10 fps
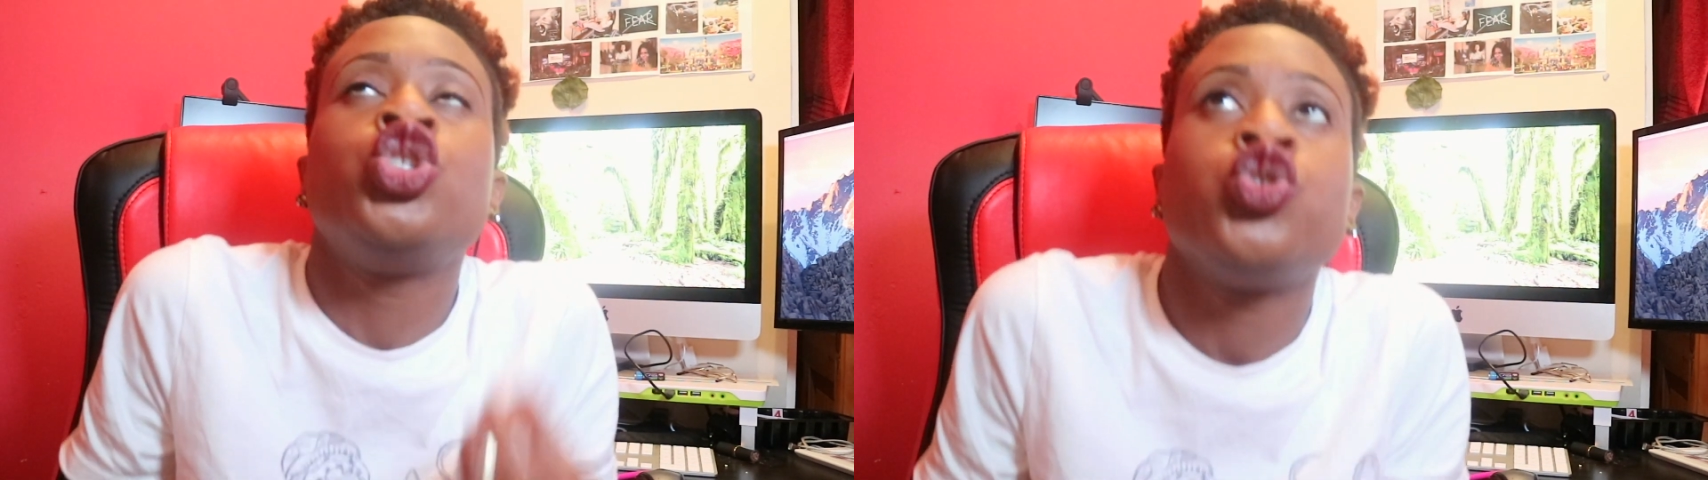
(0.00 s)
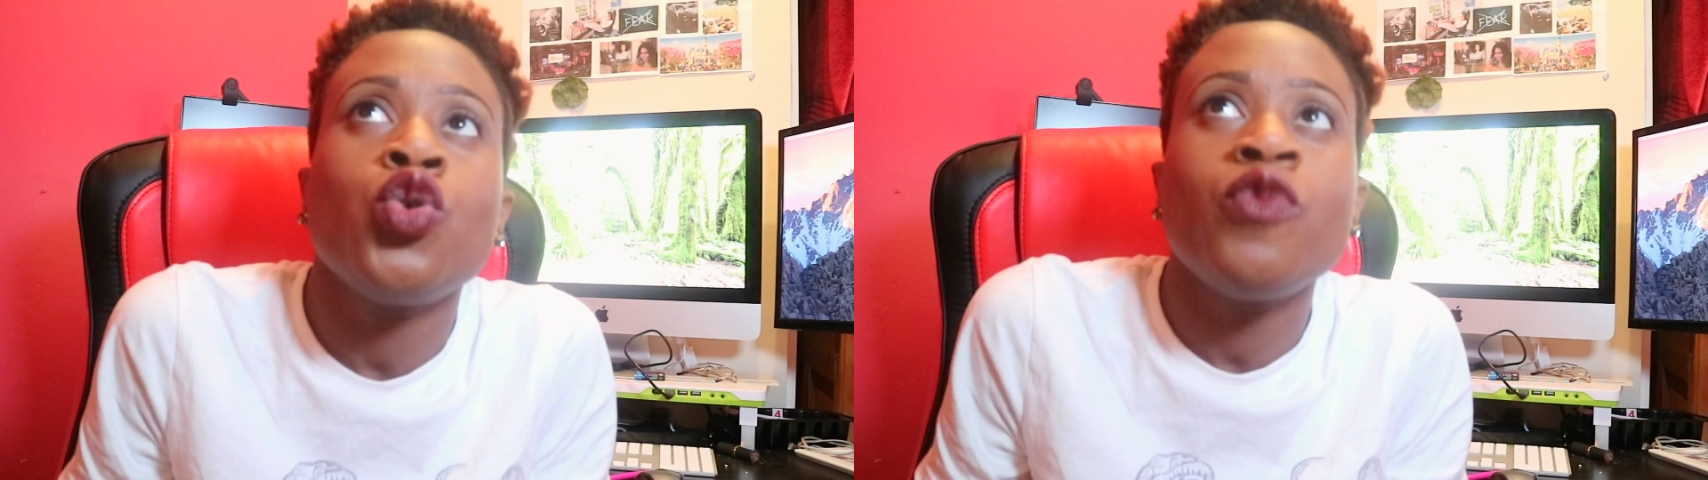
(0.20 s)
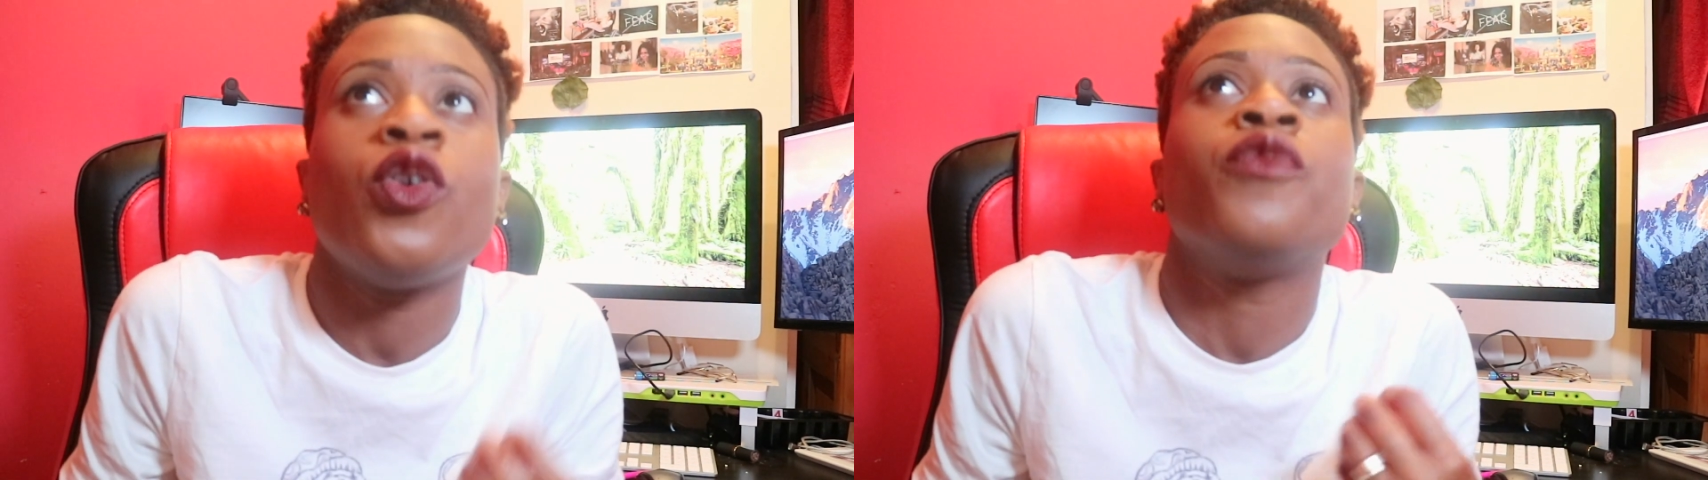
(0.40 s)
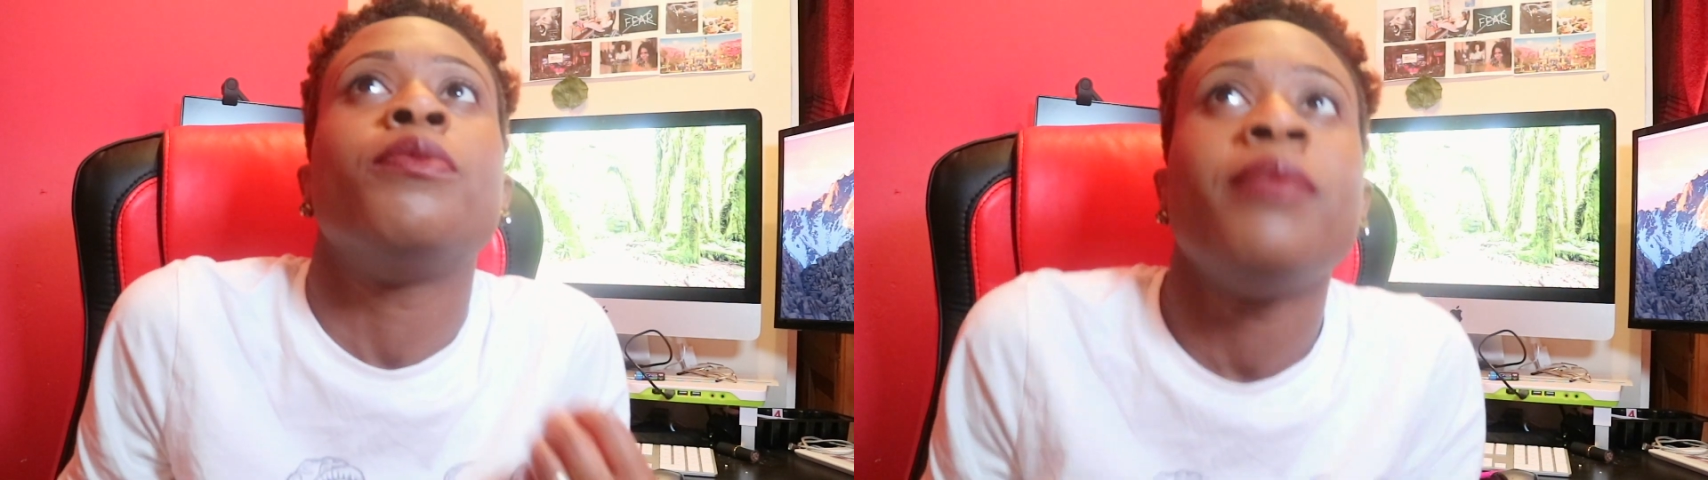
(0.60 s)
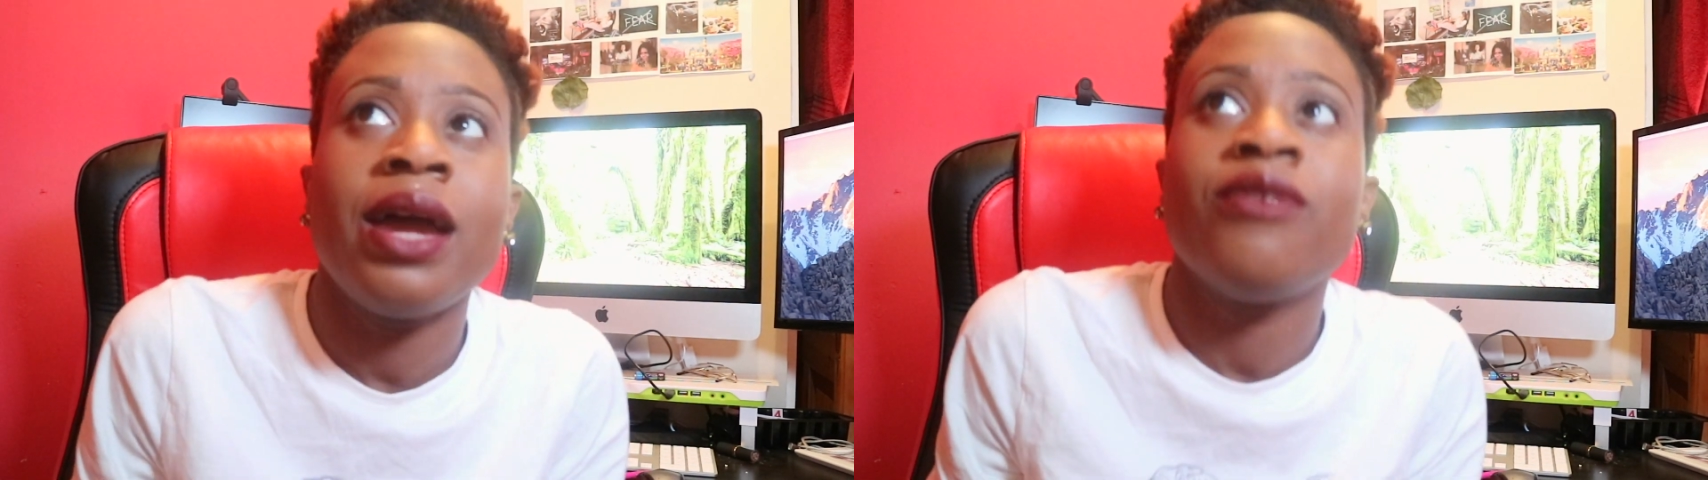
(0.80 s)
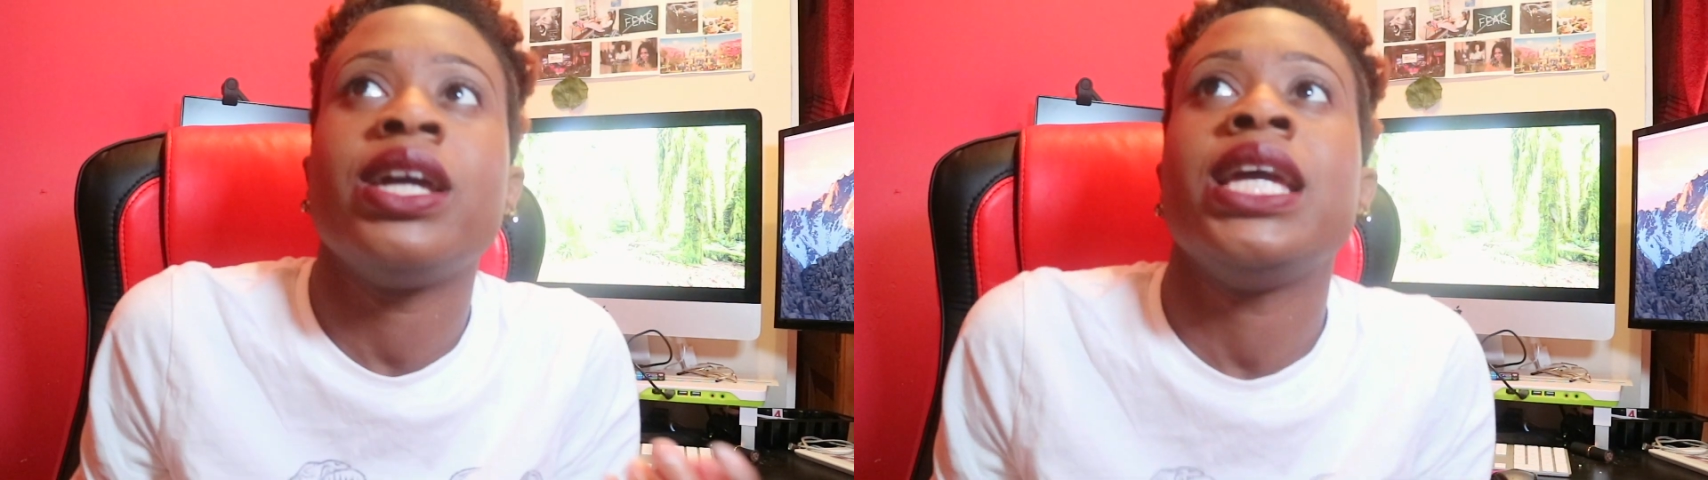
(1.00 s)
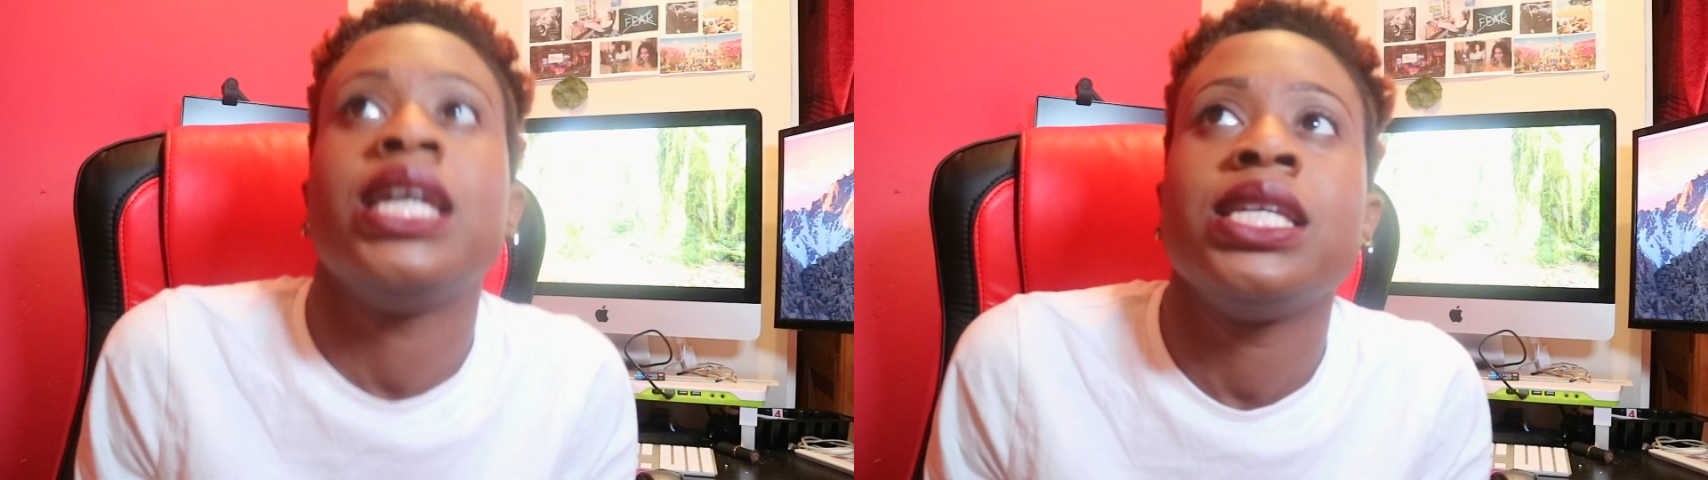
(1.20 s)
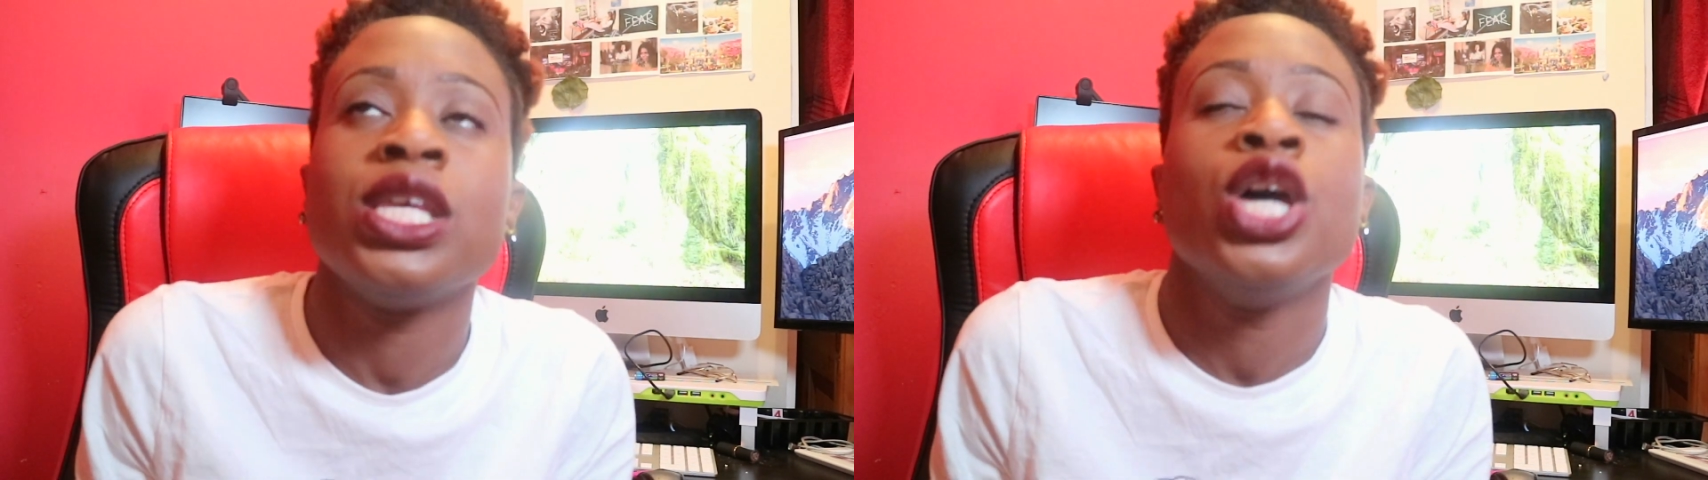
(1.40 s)
truth of the matter
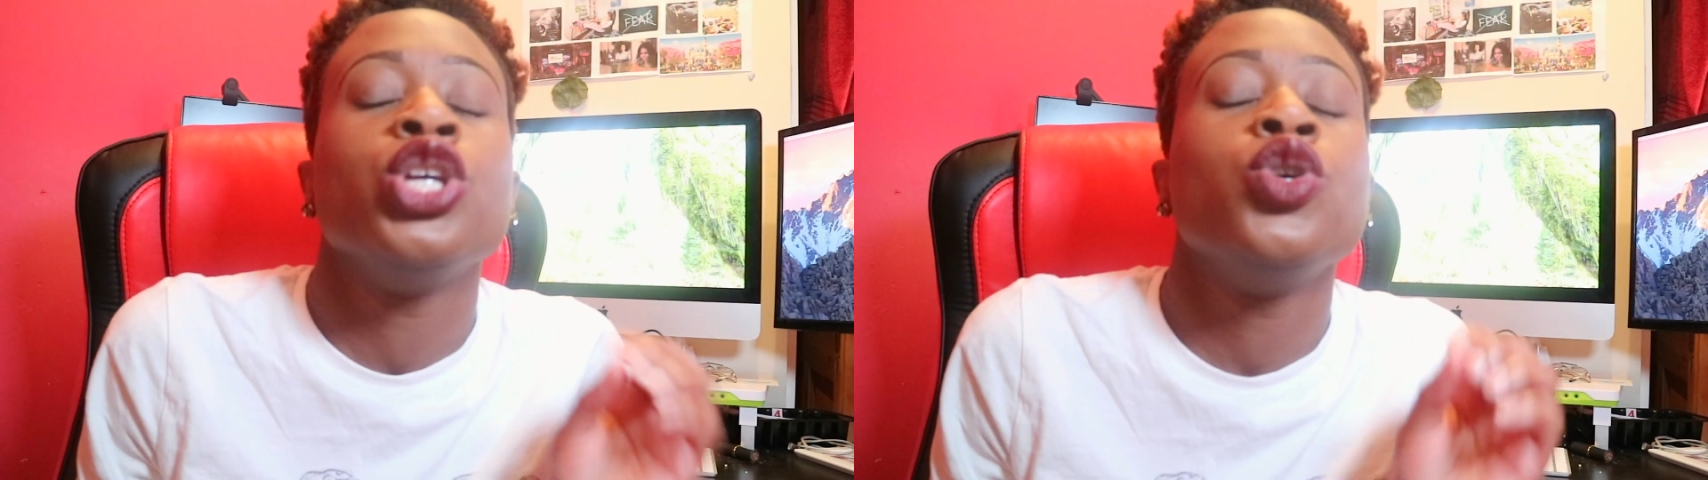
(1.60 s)
is,